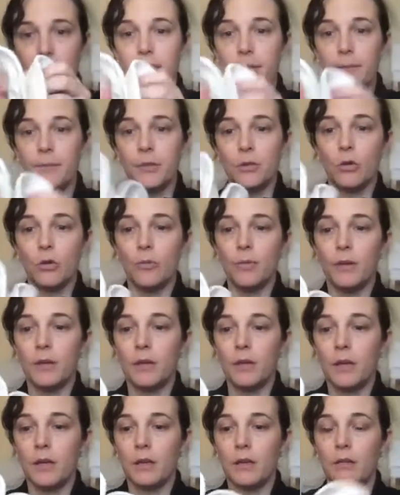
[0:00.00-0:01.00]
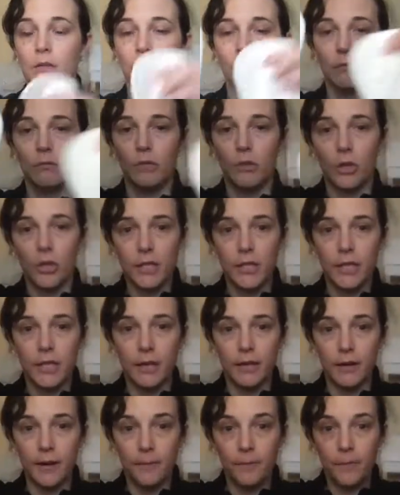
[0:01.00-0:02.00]
really absorbent, go
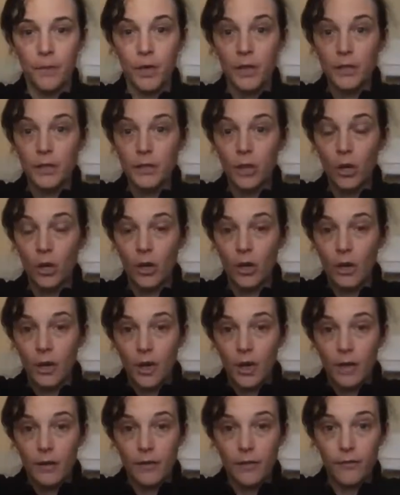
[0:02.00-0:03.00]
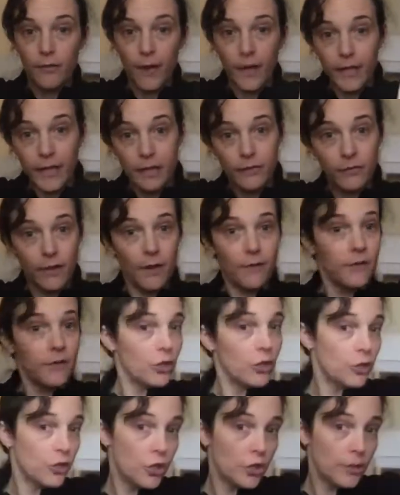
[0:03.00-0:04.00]
together. So the Funky Fluff, you
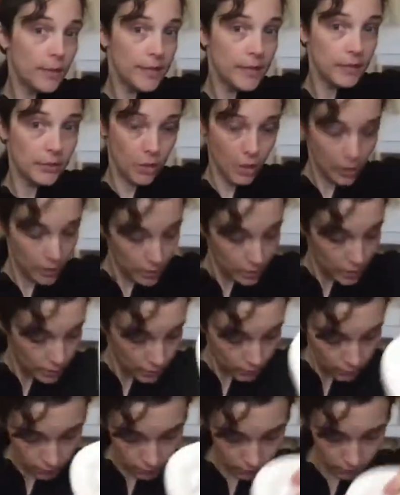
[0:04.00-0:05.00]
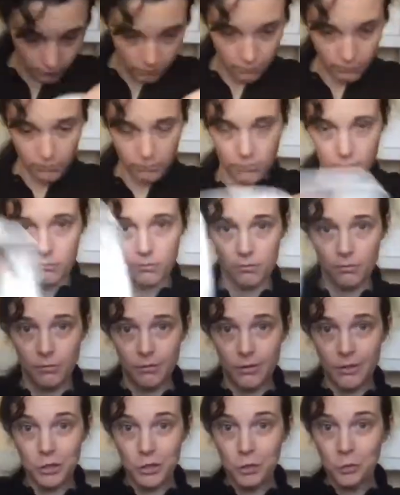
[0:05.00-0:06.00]
got 2 inserts.
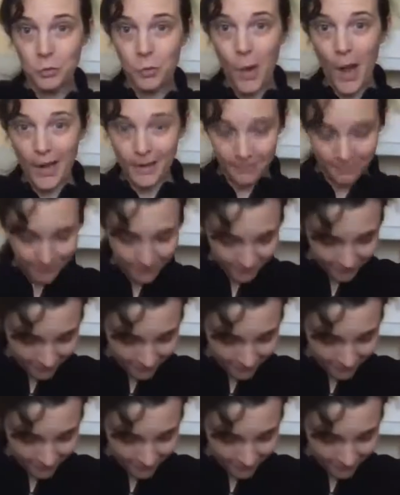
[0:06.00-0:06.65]
Use one.